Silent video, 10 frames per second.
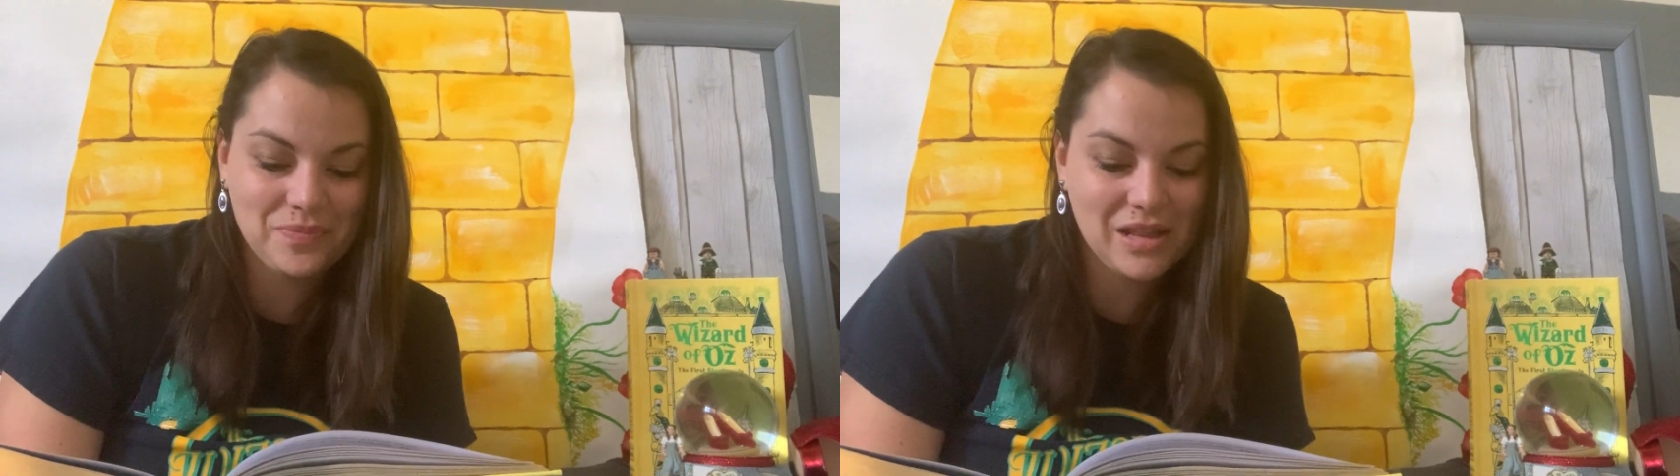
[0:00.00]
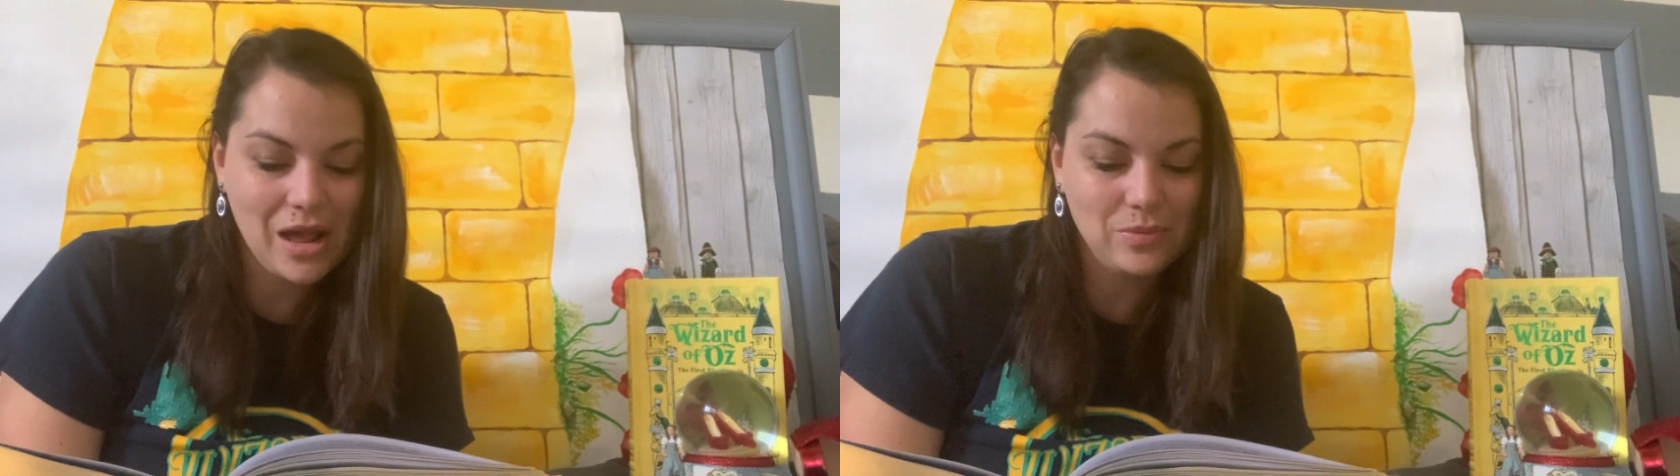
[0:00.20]

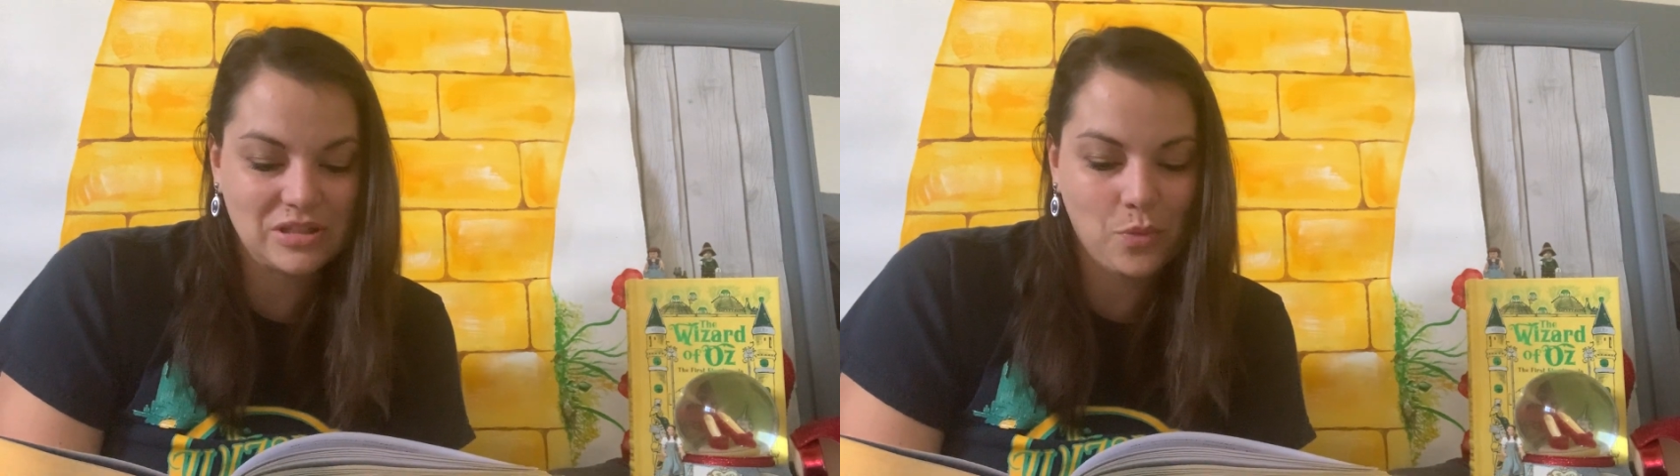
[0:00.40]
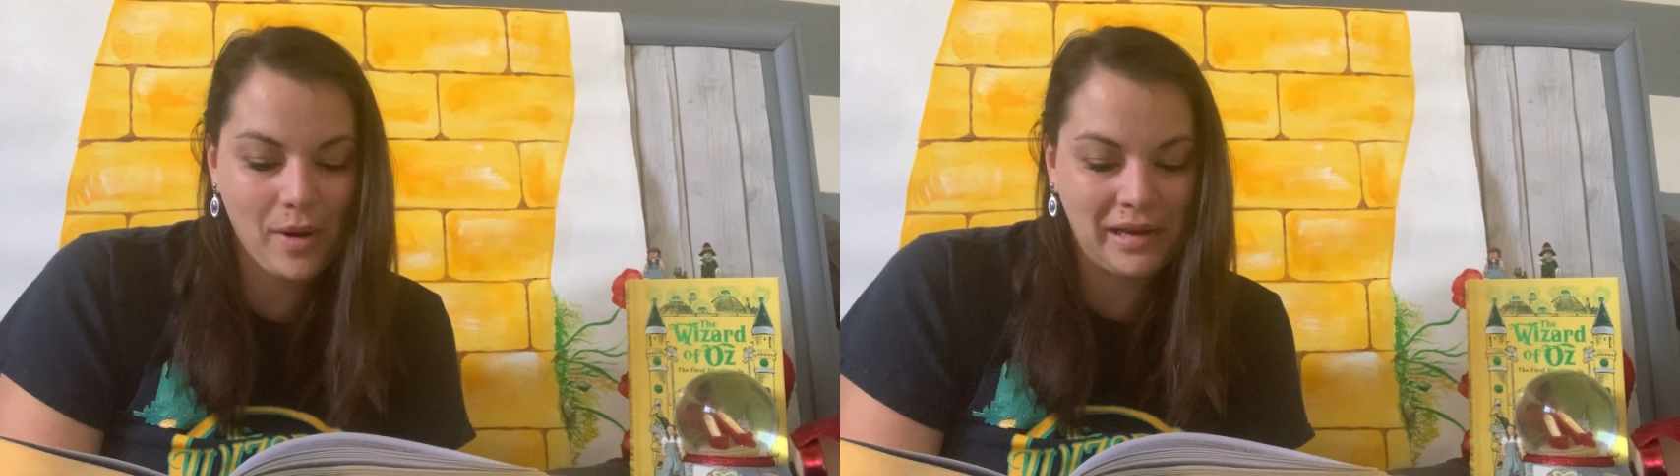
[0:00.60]
that I was
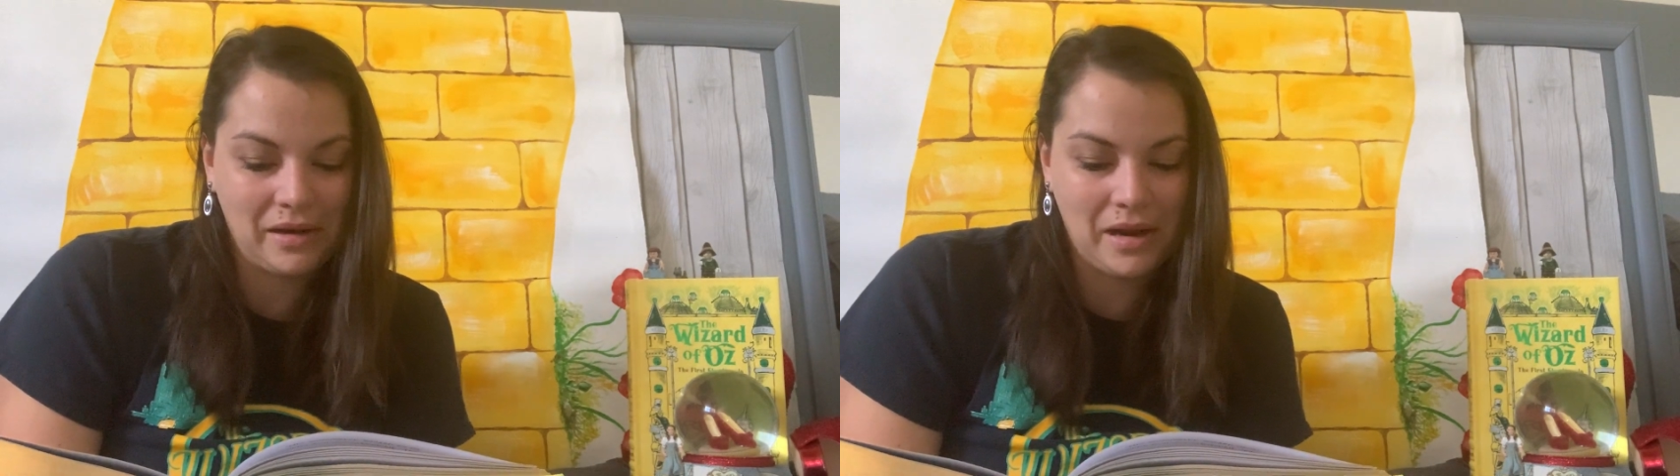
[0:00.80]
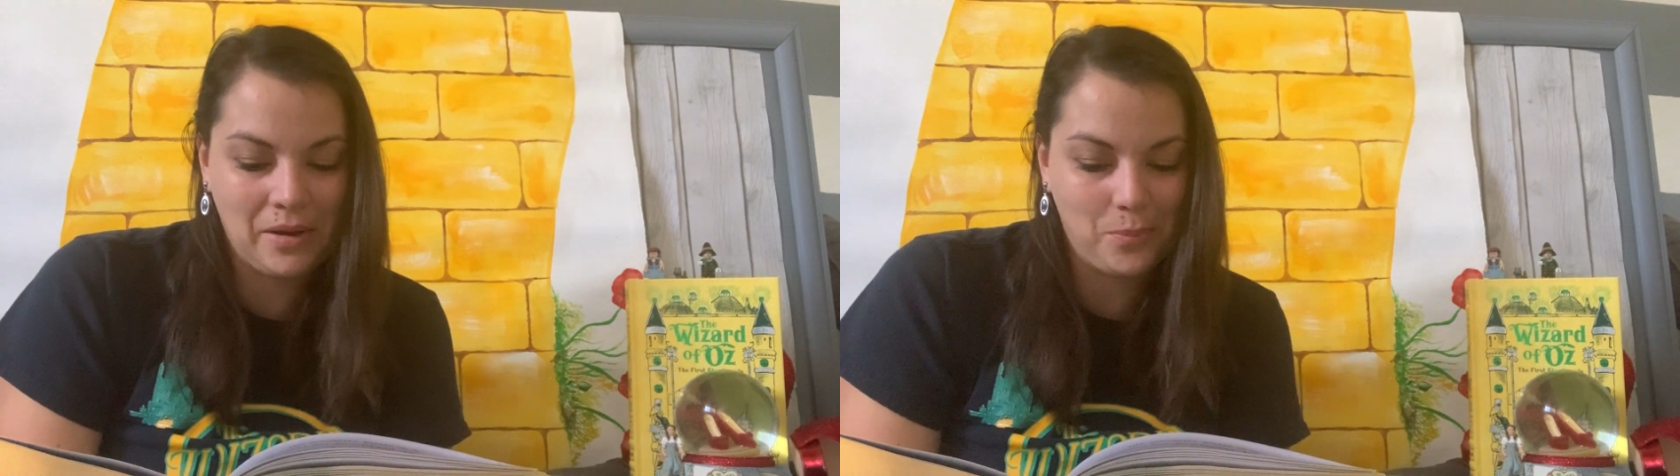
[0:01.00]
quite
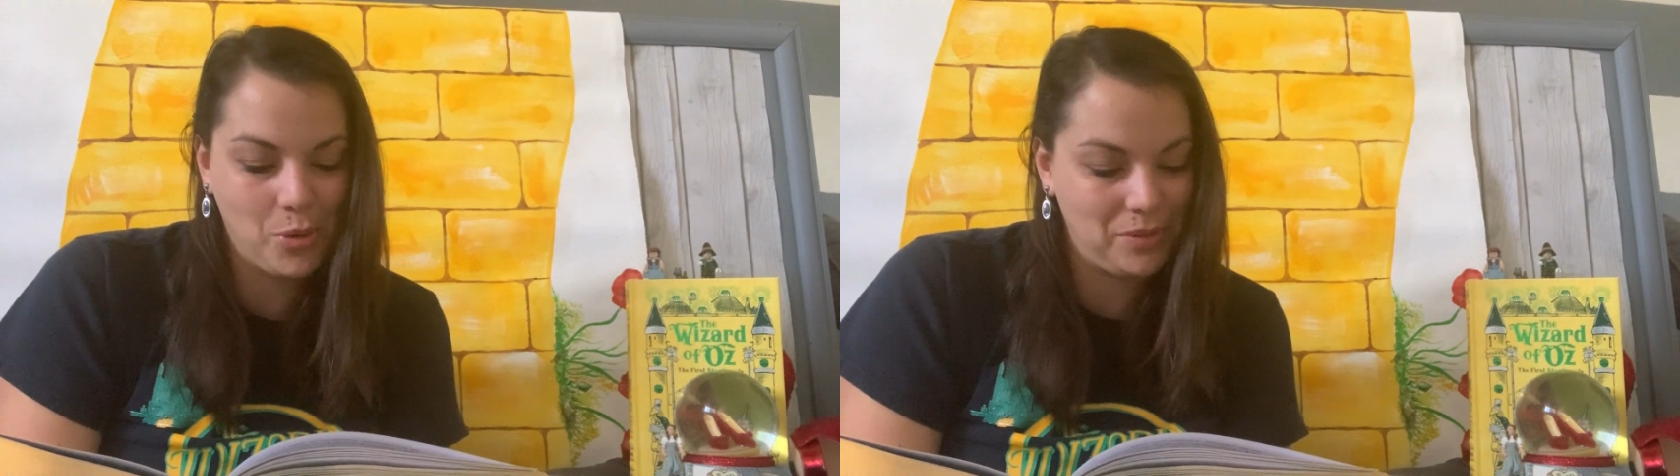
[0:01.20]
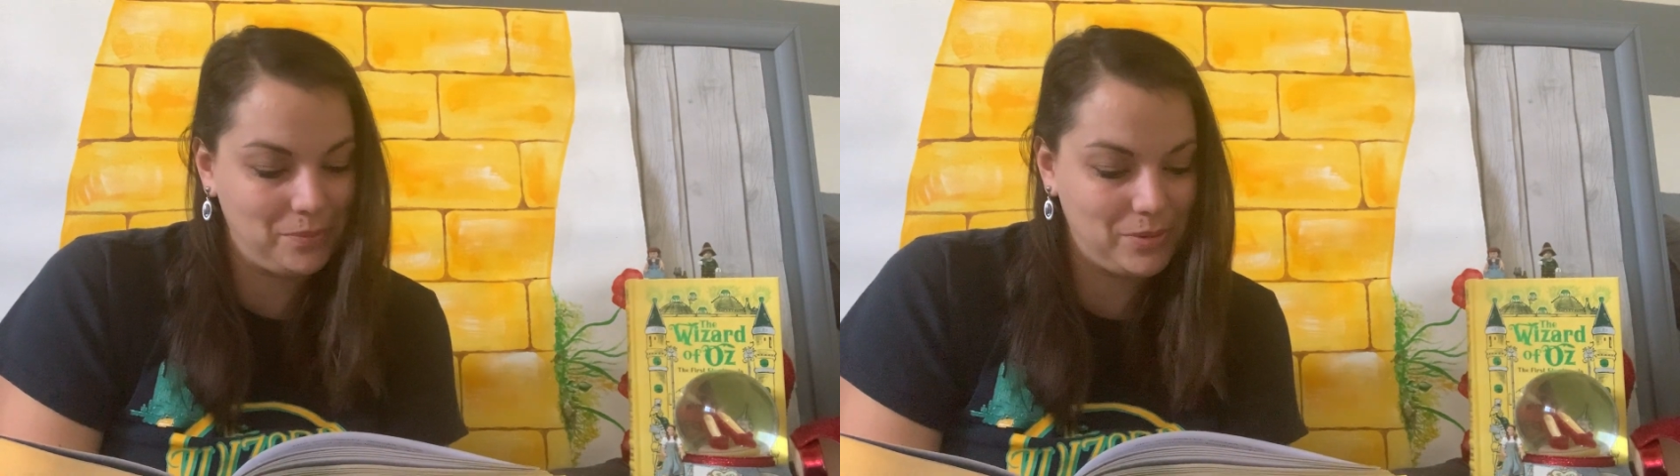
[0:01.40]
an
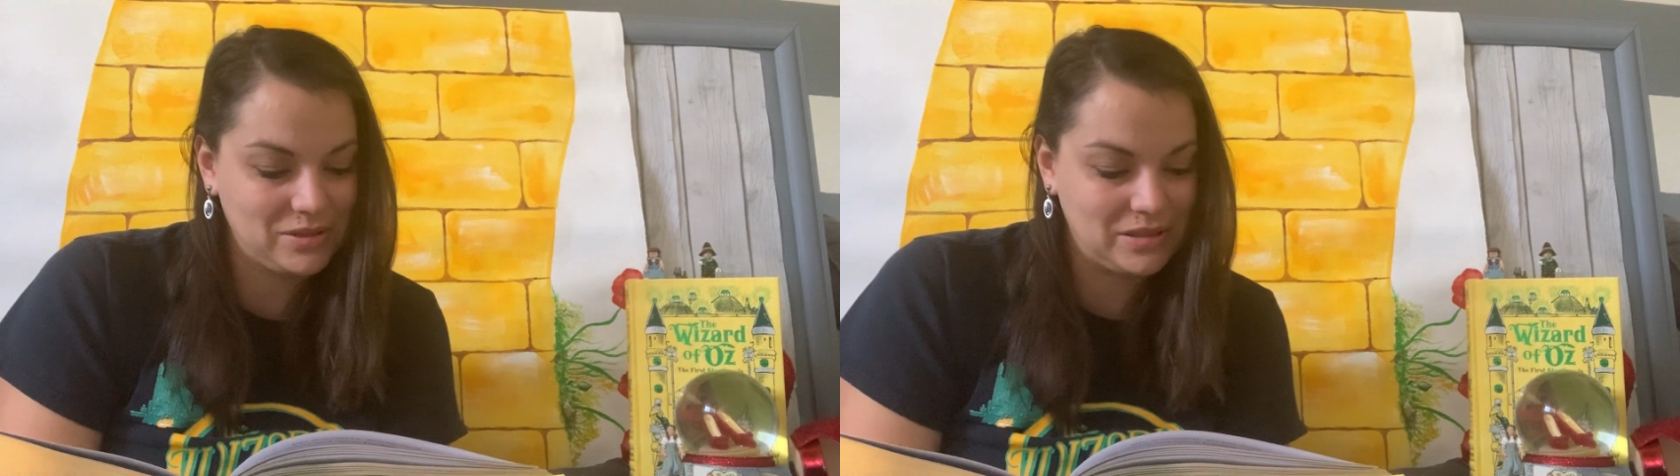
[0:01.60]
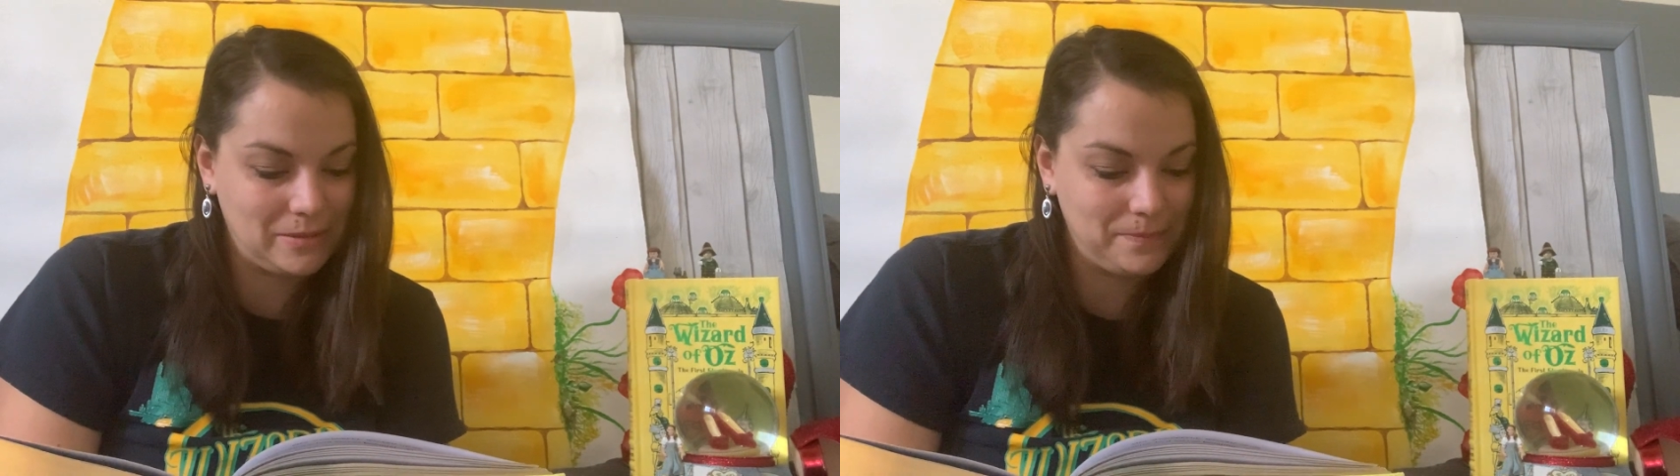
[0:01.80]
important
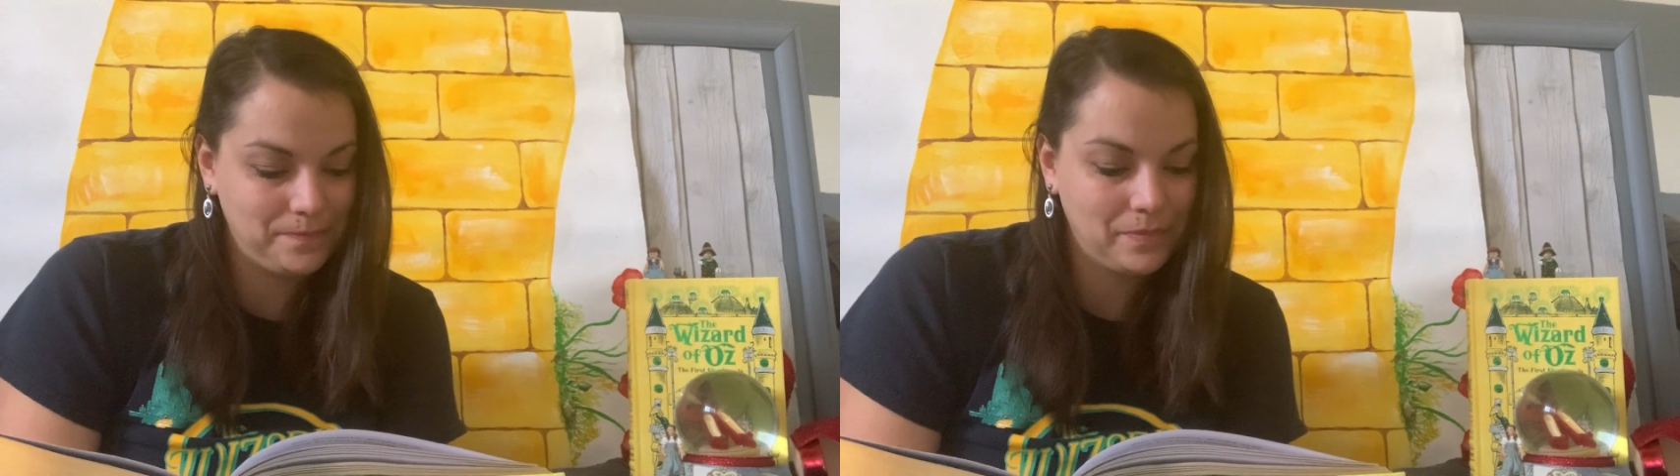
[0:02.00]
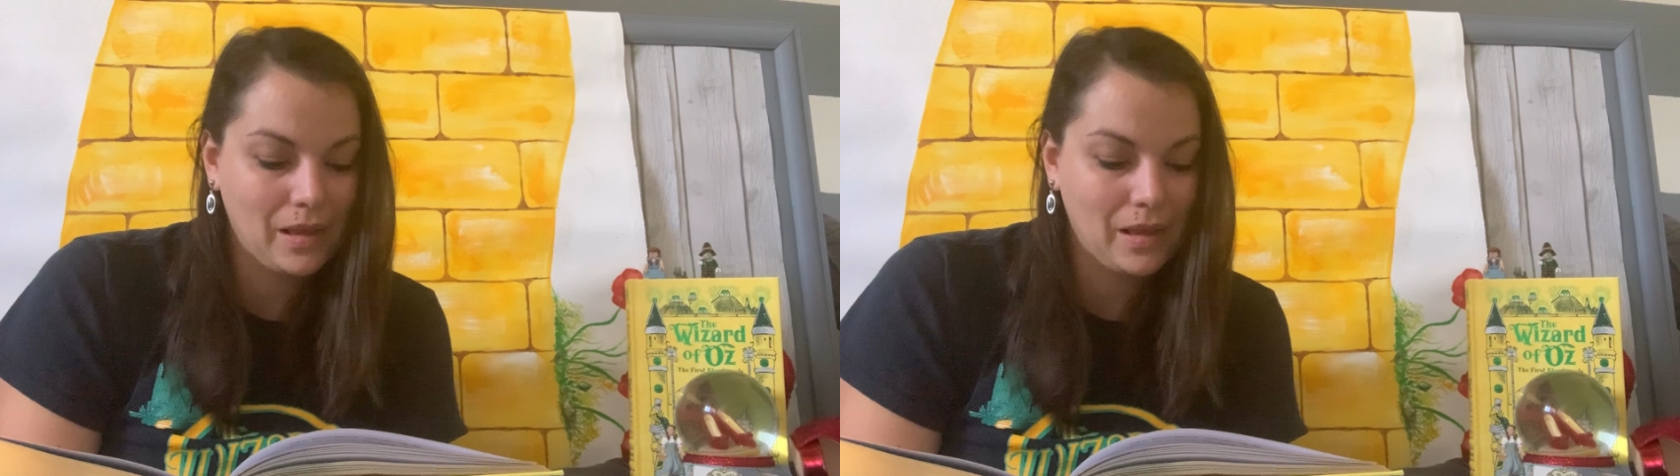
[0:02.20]
person.